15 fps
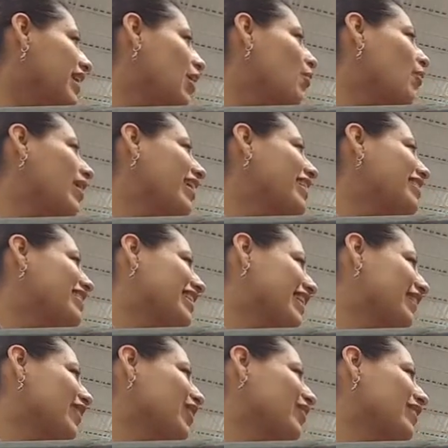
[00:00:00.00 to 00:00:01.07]
oh, what? You didn't
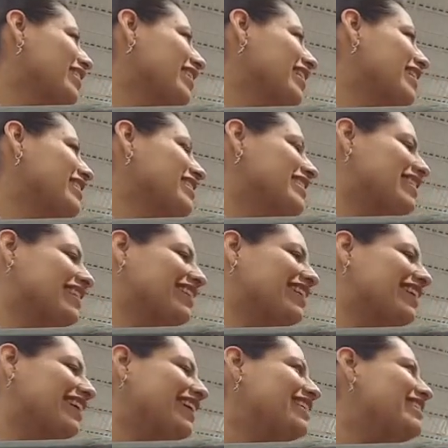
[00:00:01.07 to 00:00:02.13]
even know what it is. No, do
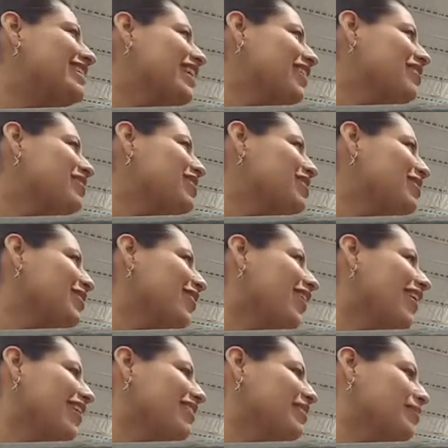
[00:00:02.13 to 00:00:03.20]
It tells you
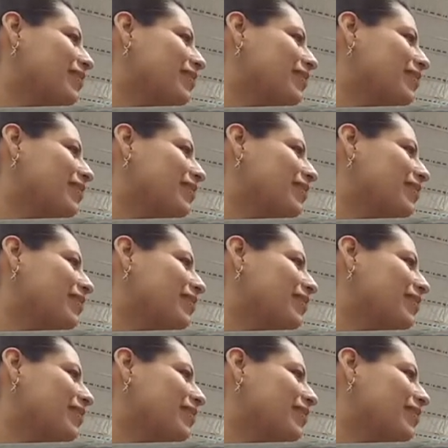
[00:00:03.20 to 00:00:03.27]
on the